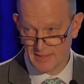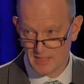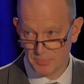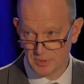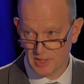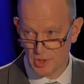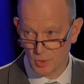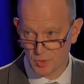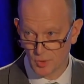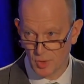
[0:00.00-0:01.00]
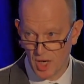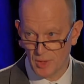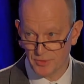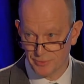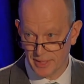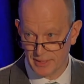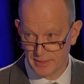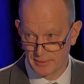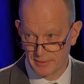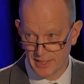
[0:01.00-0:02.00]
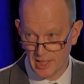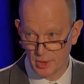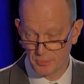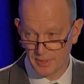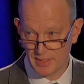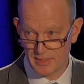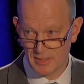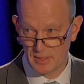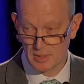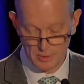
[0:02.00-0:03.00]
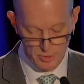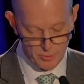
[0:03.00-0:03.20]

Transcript: has the potential to outrank and outpace the